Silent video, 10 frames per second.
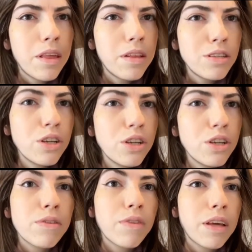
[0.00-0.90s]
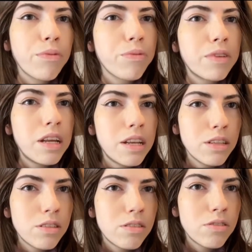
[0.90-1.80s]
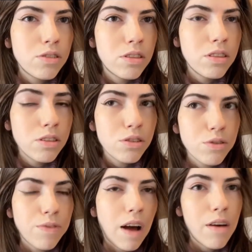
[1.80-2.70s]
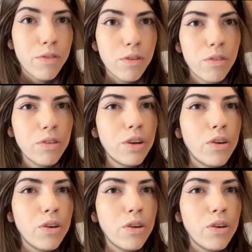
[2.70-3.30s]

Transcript: in terms of like needing the survival you